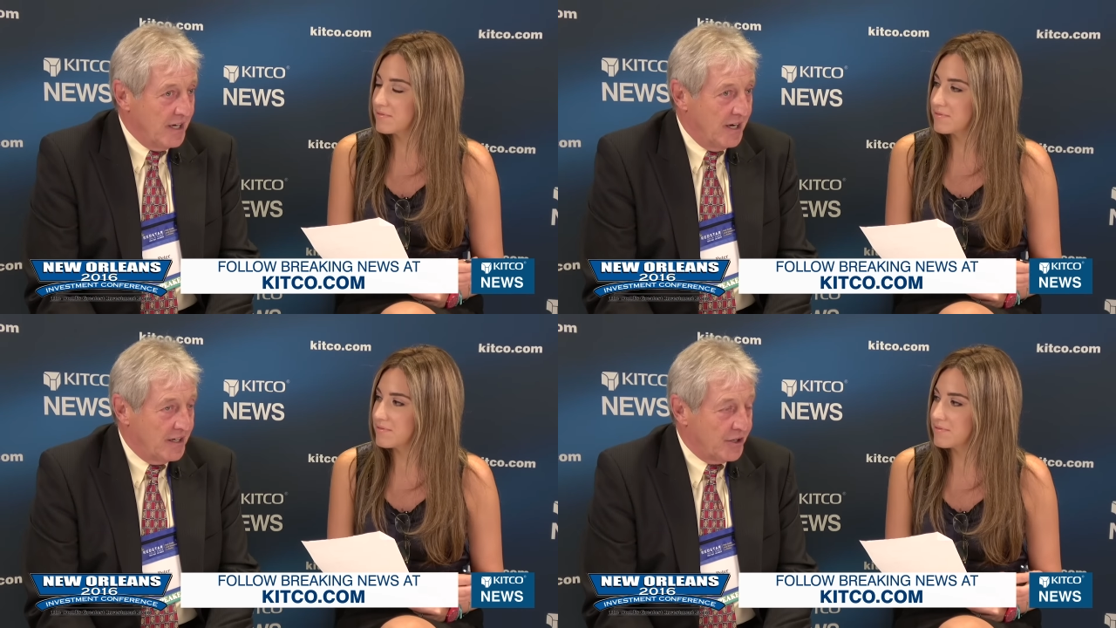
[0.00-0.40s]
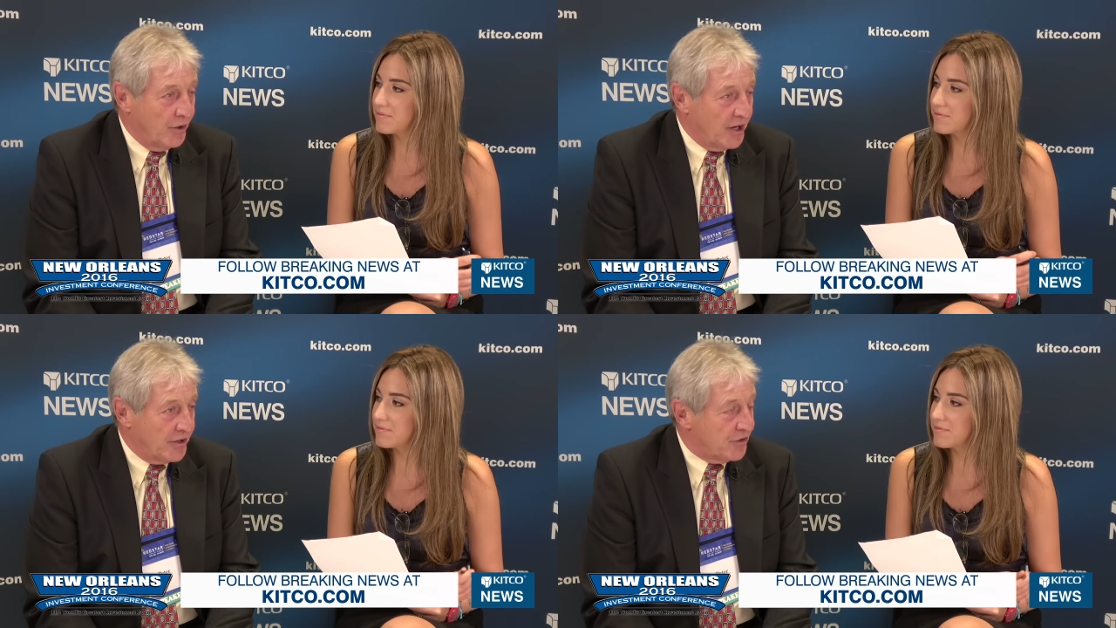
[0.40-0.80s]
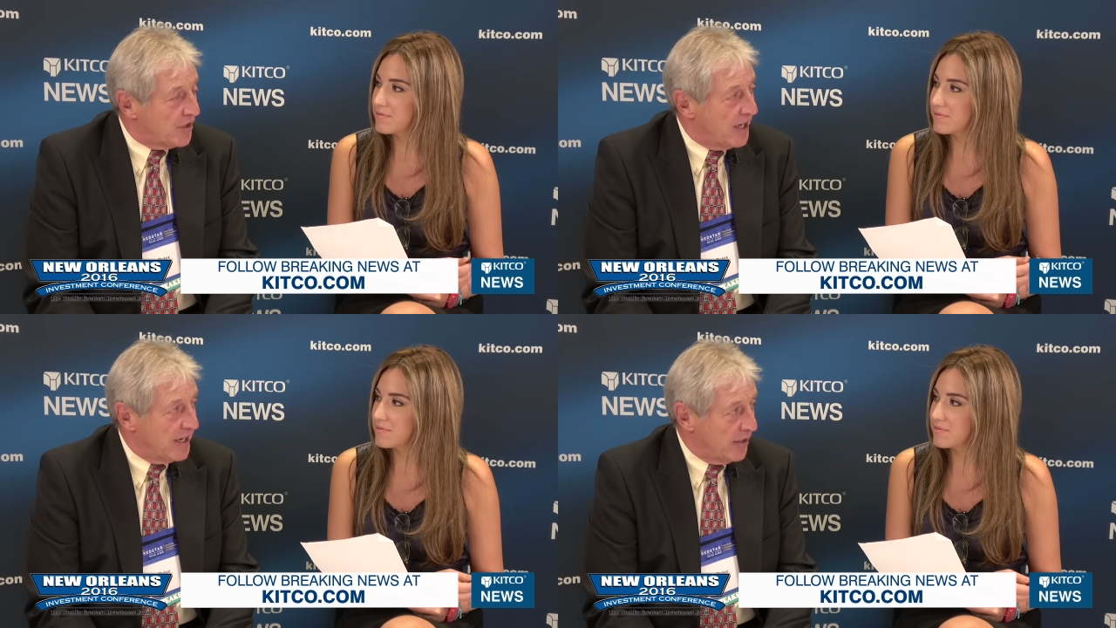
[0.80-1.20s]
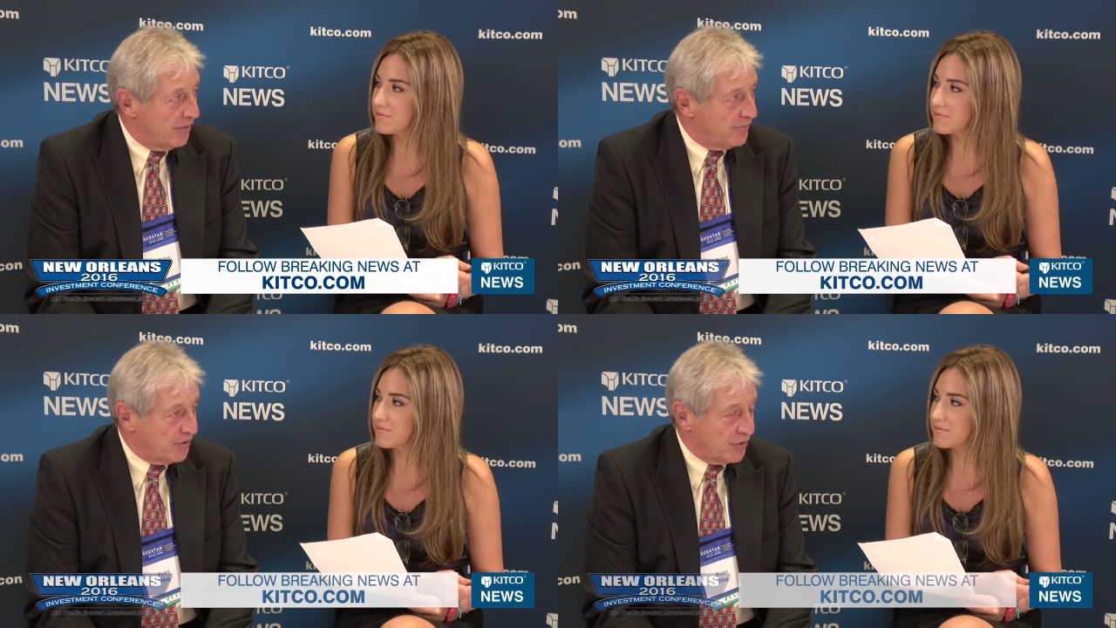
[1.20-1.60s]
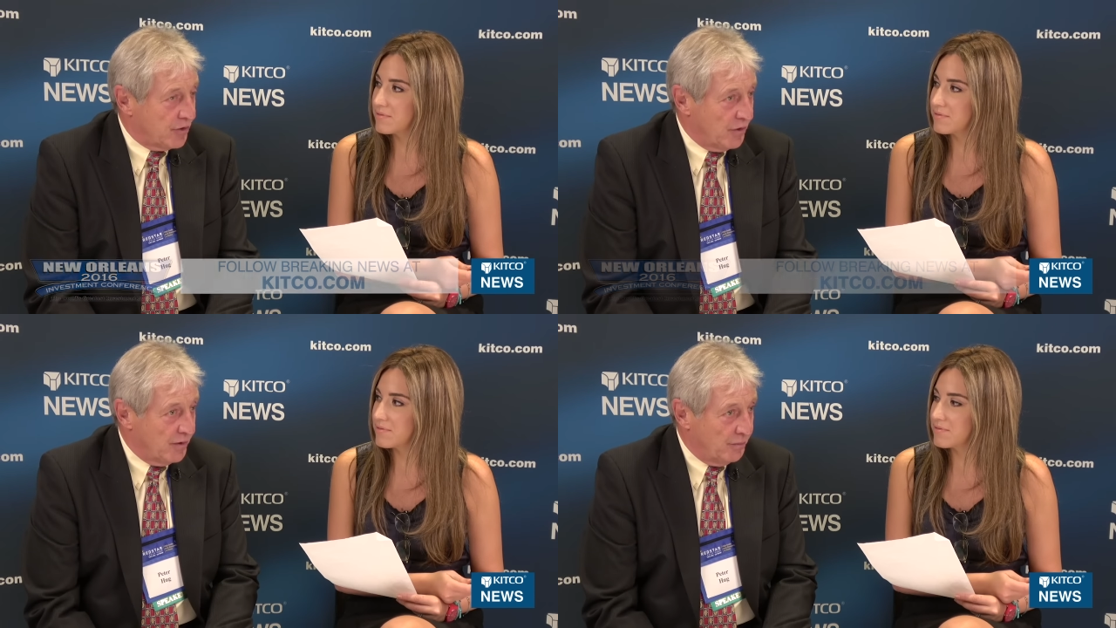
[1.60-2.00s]
Speaker 1: Uh, you know, understand how the
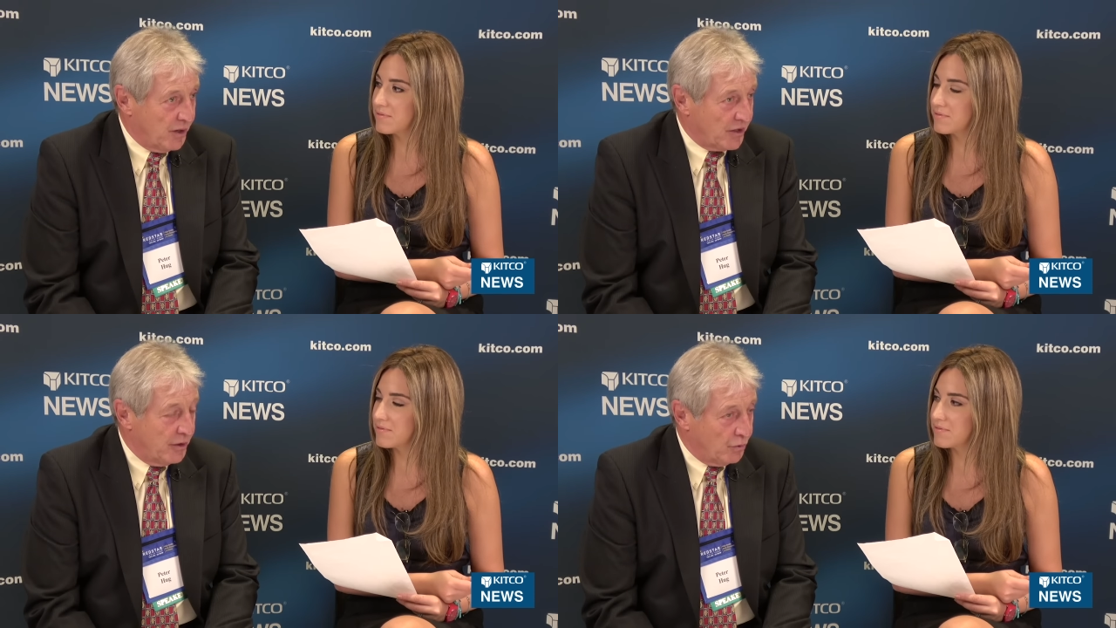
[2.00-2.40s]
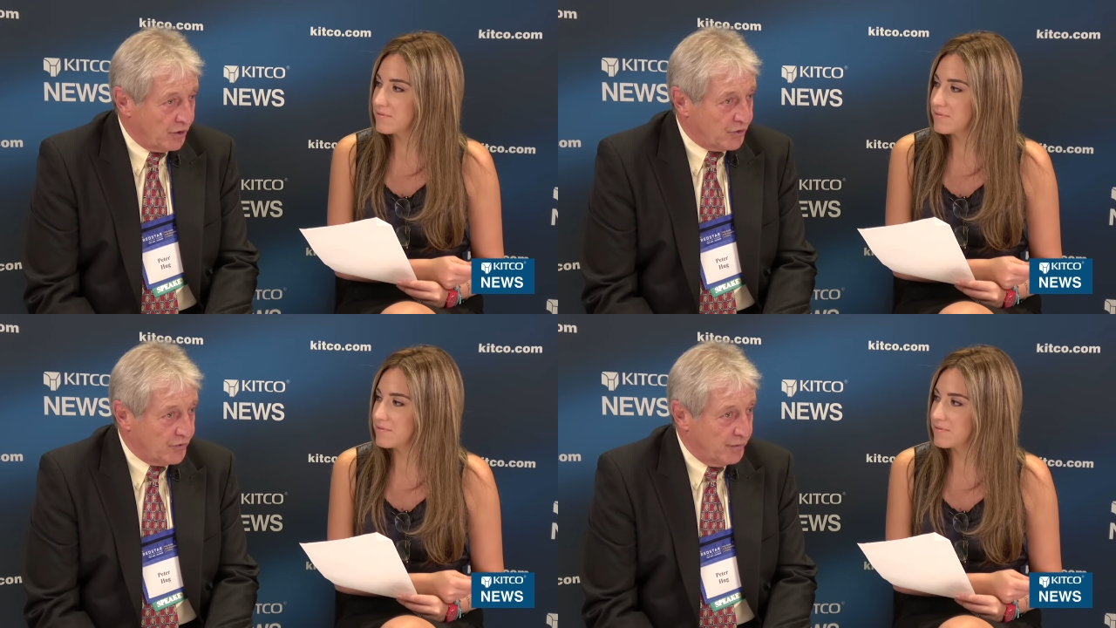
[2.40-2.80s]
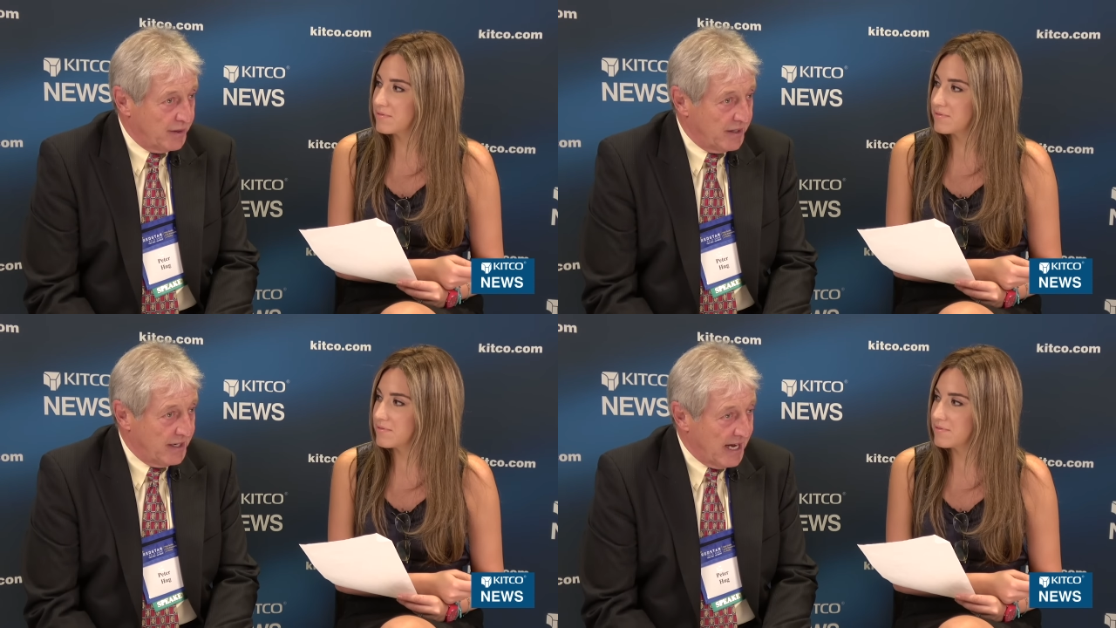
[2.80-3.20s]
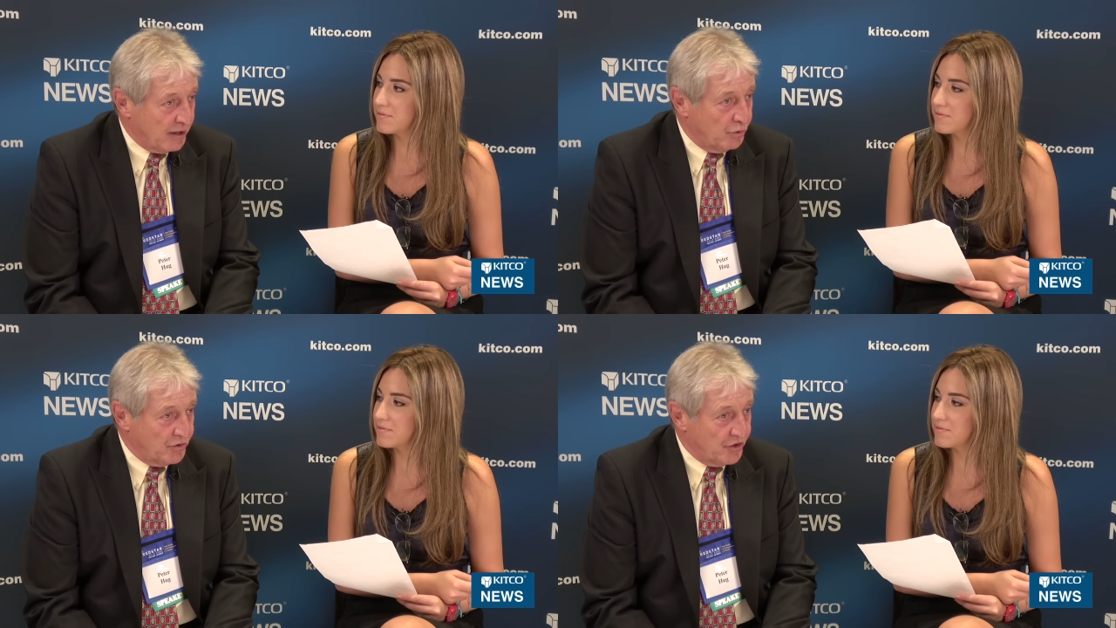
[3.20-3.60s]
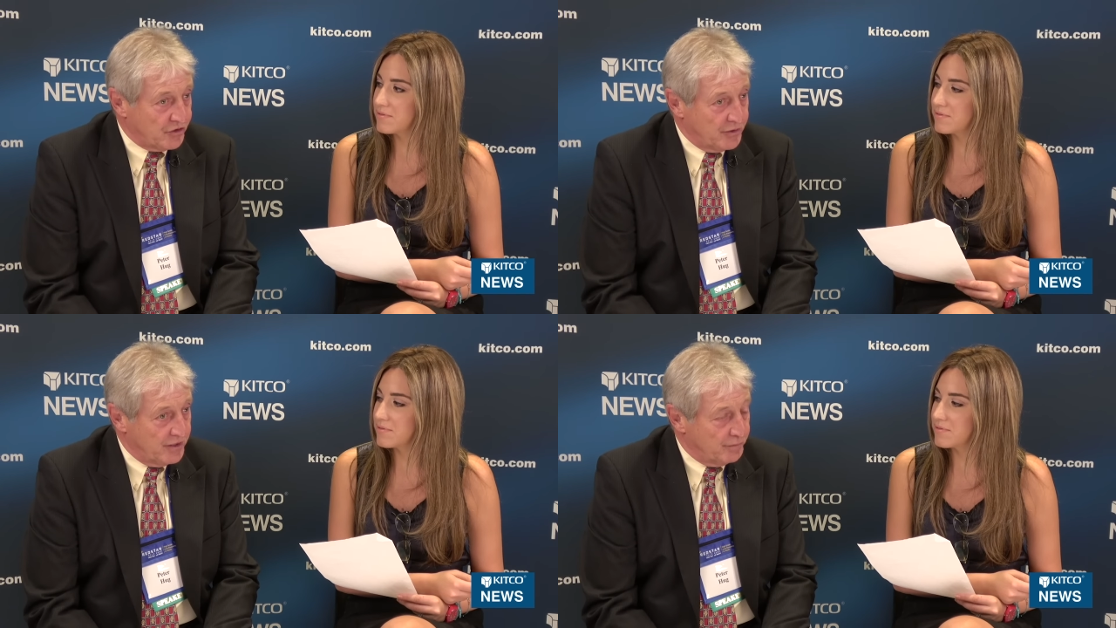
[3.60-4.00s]
physical market works from an
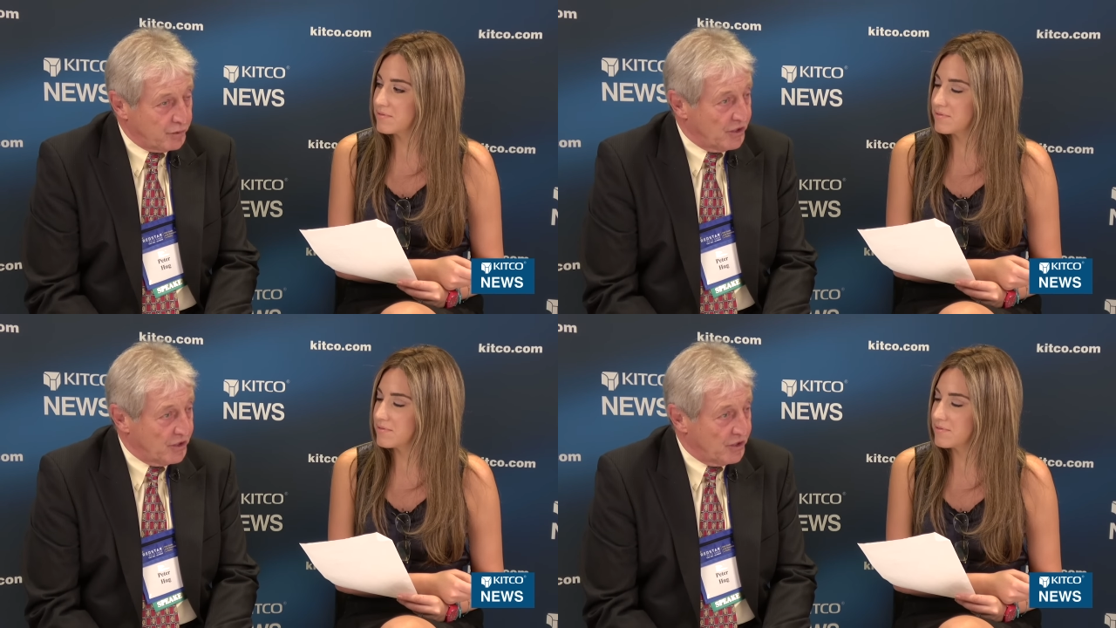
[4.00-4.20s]
acquisition